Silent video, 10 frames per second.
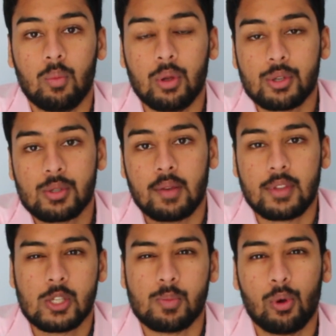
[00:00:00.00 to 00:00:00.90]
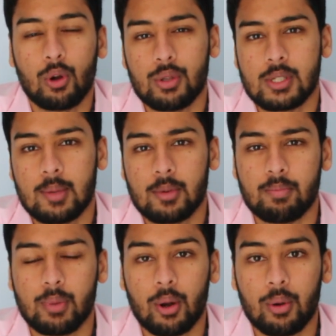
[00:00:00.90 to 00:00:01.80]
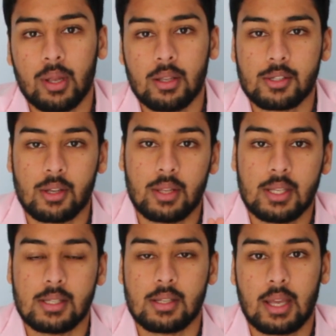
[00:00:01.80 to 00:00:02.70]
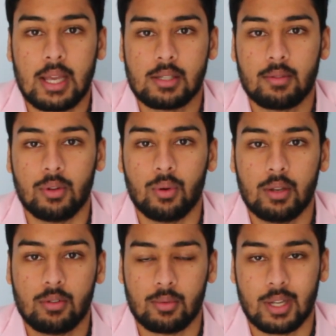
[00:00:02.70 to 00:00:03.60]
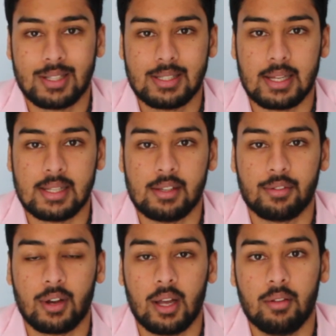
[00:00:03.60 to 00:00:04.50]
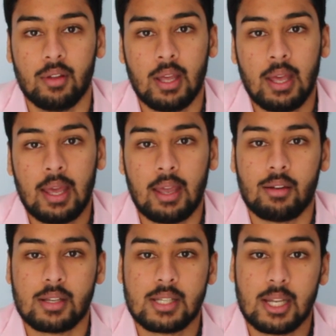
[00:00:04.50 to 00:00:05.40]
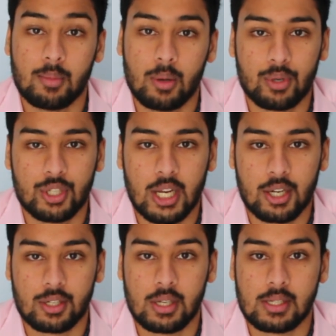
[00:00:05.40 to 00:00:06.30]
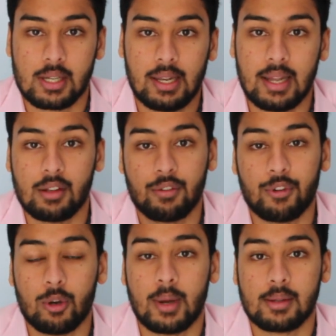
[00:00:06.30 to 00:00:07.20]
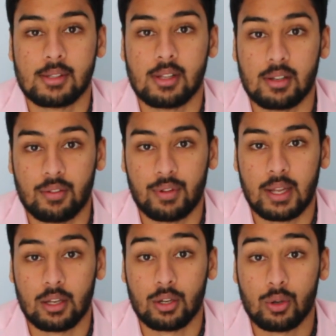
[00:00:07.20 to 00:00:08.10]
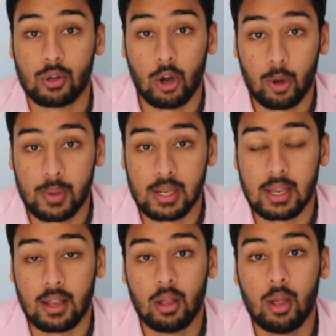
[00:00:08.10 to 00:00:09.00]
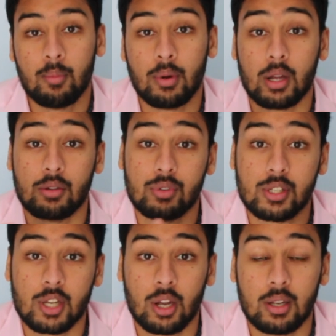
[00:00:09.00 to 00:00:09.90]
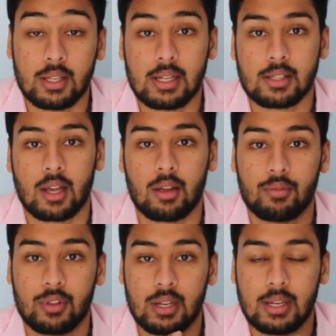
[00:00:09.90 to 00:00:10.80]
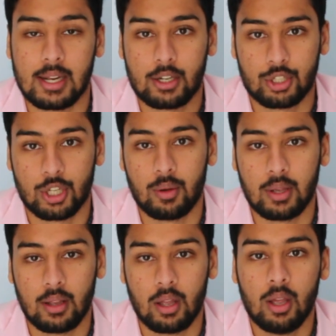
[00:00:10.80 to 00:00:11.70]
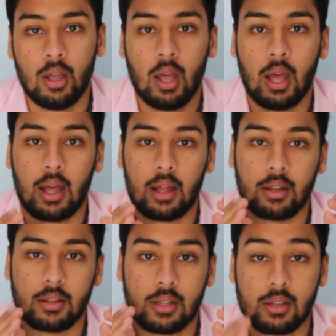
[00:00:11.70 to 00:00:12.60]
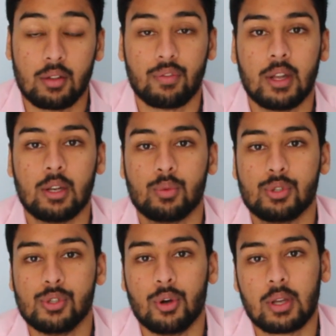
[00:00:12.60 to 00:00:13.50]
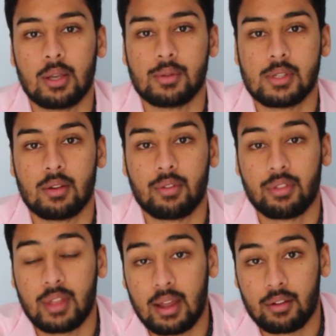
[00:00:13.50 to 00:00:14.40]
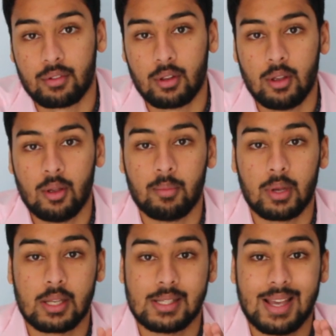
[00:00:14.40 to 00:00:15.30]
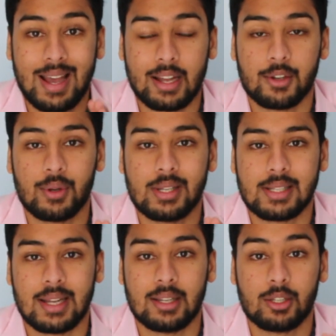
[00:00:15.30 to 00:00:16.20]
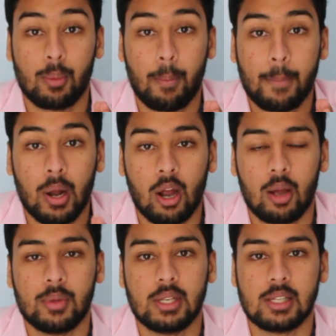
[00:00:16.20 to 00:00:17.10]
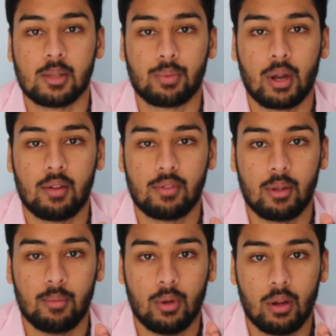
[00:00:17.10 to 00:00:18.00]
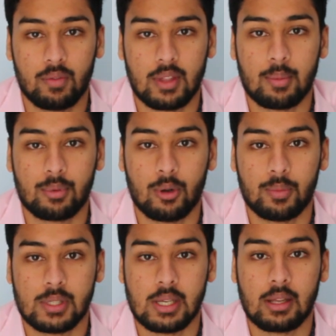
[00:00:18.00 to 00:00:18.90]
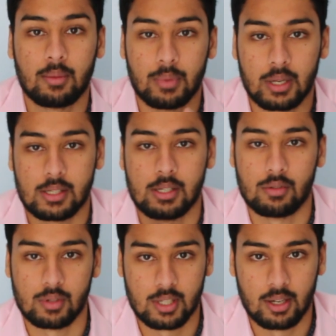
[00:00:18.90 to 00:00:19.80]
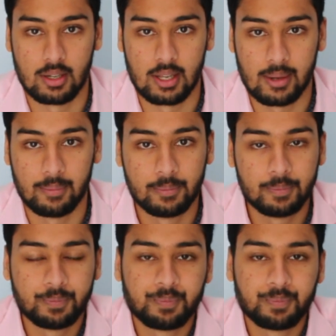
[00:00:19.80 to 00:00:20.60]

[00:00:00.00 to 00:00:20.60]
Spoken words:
We also have this small concept of borrowing. So this is the case of Lloyd from 1985. Here, a cinema projectionist had lent a film out to the defendant who copied it, but had returned it in time for the next showing. And the defendant was not guilty of theft because he had not intended to permanently deprive them of that property because he had returned it.